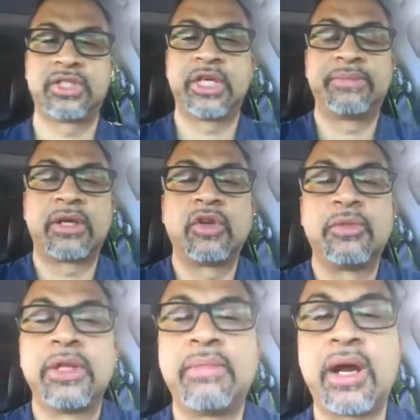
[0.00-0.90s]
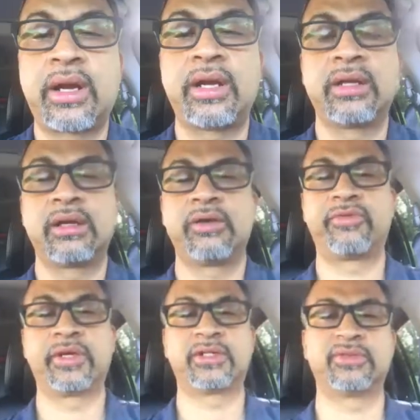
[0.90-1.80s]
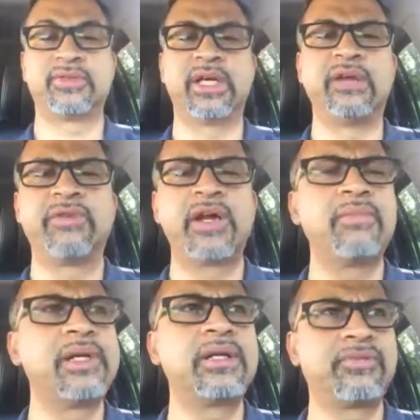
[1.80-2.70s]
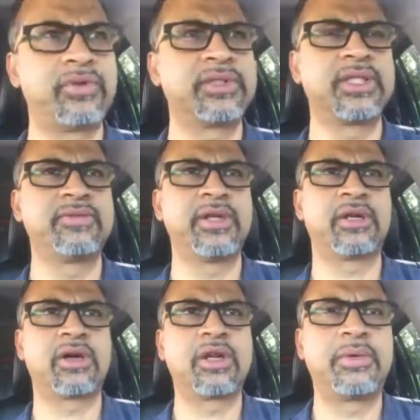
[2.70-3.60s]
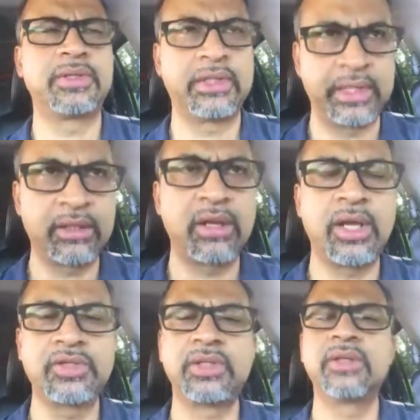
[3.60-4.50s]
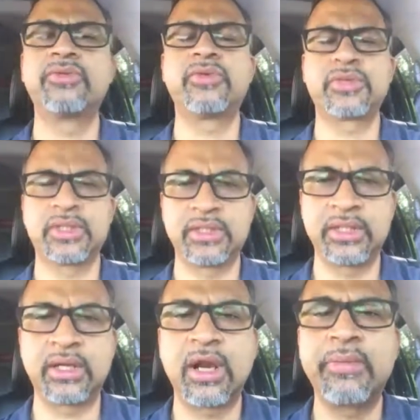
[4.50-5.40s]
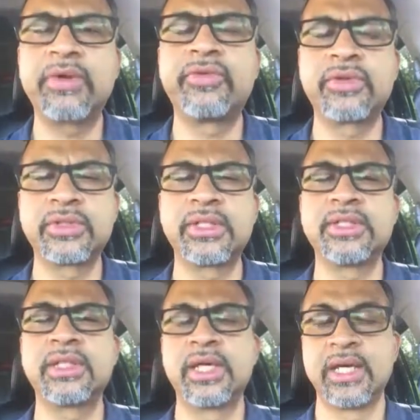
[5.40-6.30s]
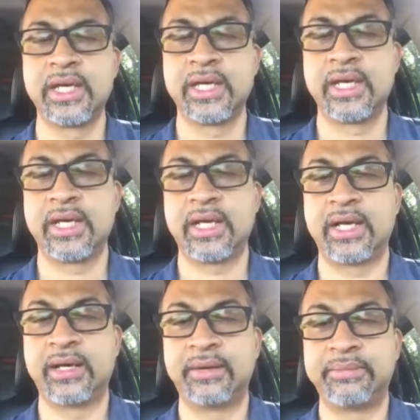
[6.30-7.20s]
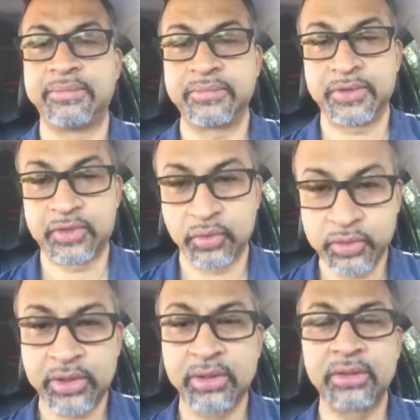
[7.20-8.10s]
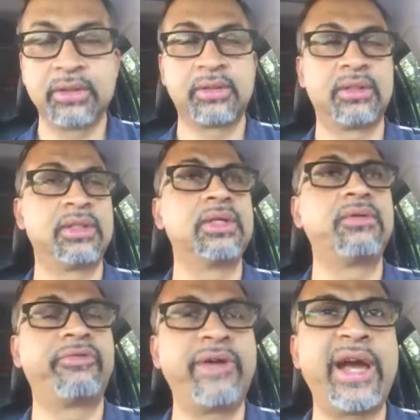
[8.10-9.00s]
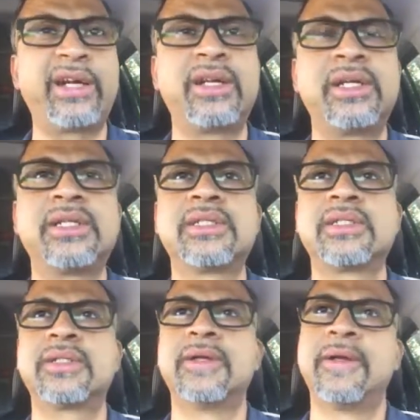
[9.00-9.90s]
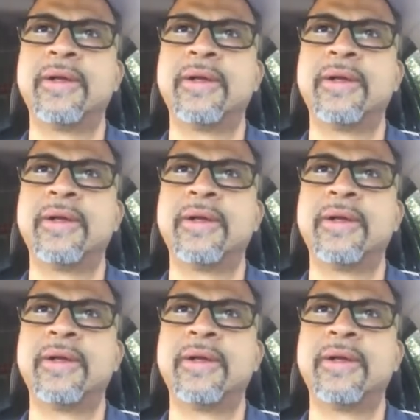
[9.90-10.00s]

shape the global marketing efforts. So the environmental forces, we are talking about the technological forces, economic forces, social factors,